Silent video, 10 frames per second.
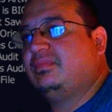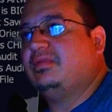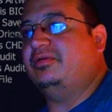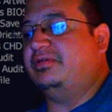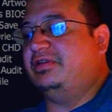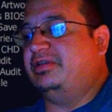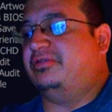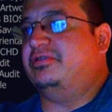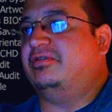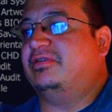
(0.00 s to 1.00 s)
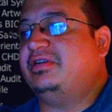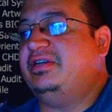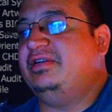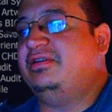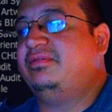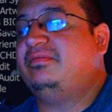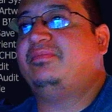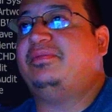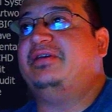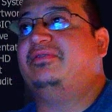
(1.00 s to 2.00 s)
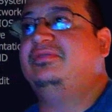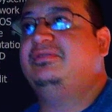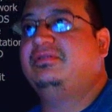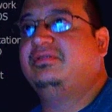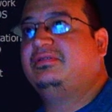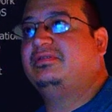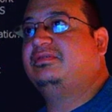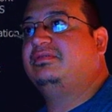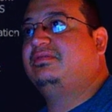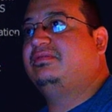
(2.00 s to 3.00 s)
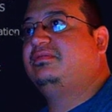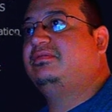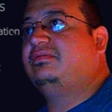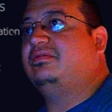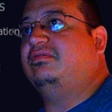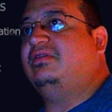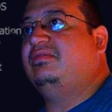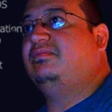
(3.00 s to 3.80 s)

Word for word: Do it again on your arcade panel. All right.